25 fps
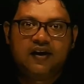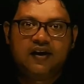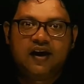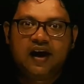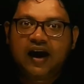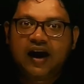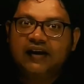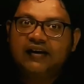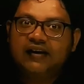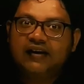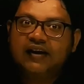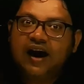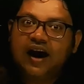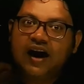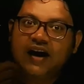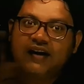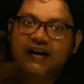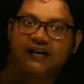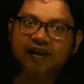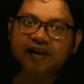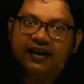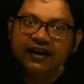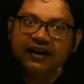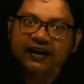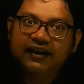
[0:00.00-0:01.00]
and the
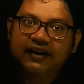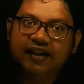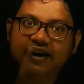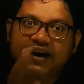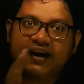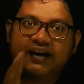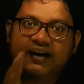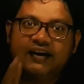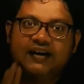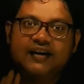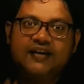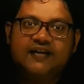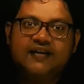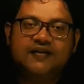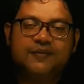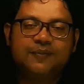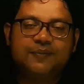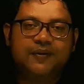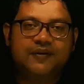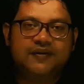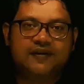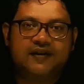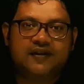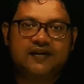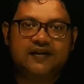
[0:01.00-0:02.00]
other interacting
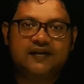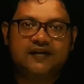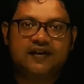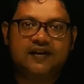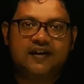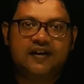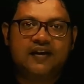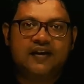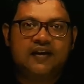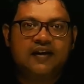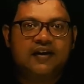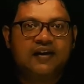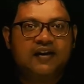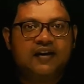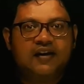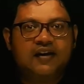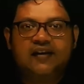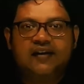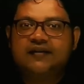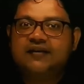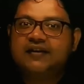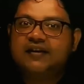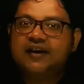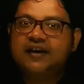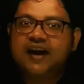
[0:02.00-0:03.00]
species
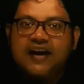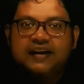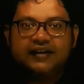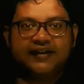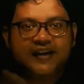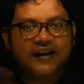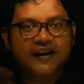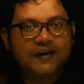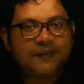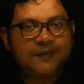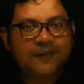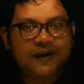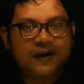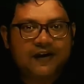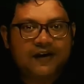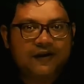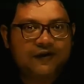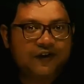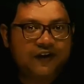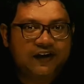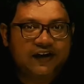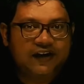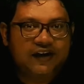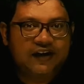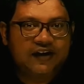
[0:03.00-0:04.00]
is neither
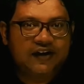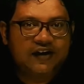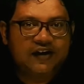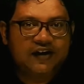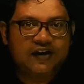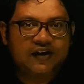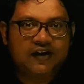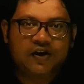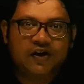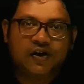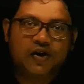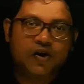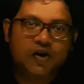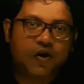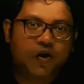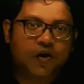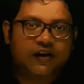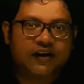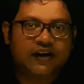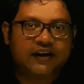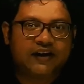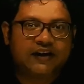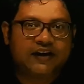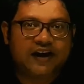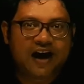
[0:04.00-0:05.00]
benefiting nor
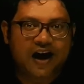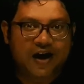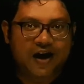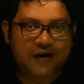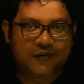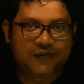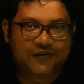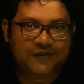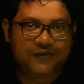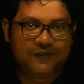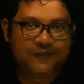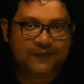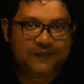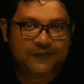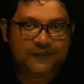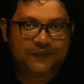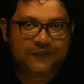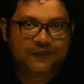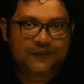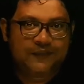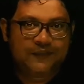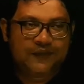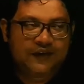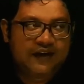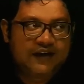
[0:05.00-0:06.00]
getting harmed.
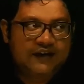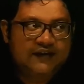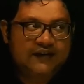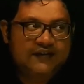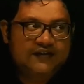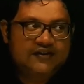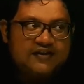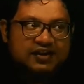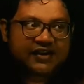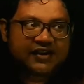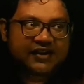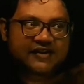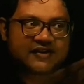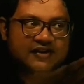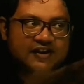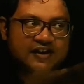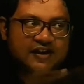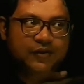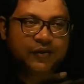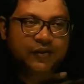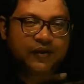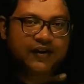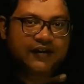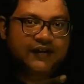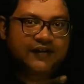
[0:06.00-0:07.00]
It's just,
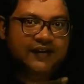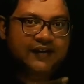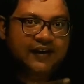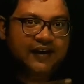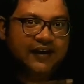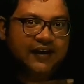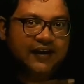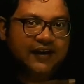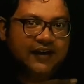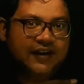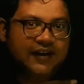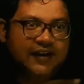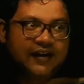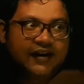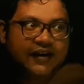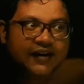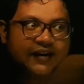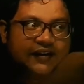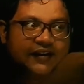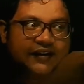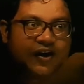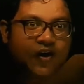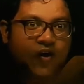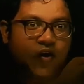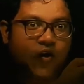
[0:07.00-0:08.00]
you can say,
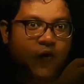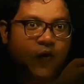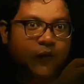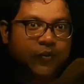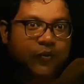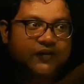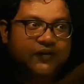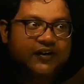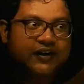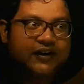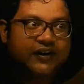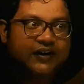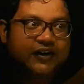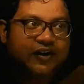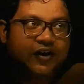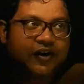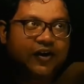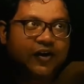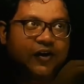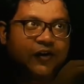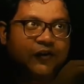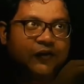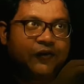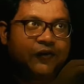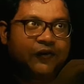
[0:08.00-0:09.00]
the opposite
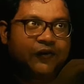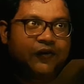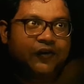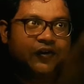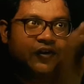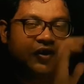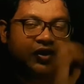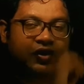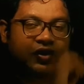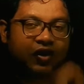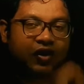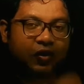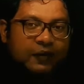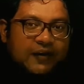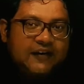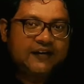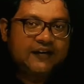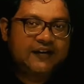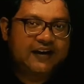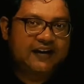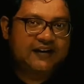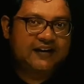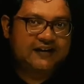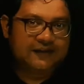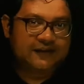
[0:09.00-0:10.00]
of
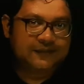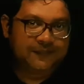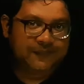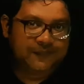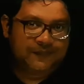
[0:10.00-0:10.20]
commensalism.